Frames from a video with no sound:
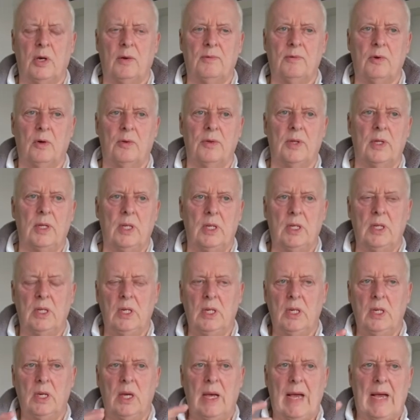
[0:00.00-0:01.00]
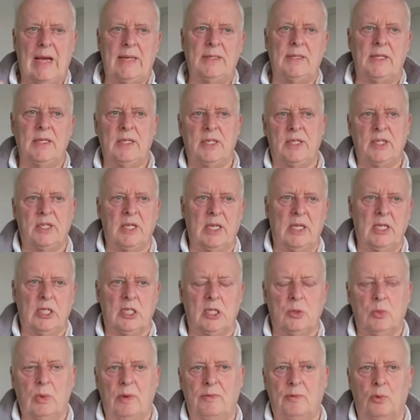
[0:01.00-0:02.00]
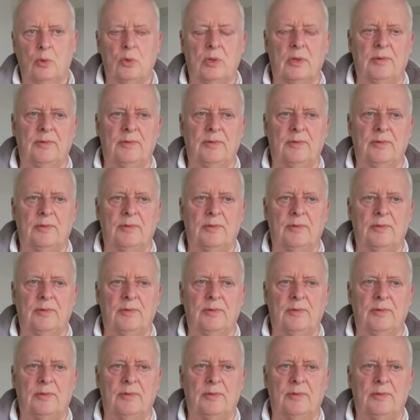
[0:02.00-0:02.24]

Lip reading: I've got the anti-seat swivel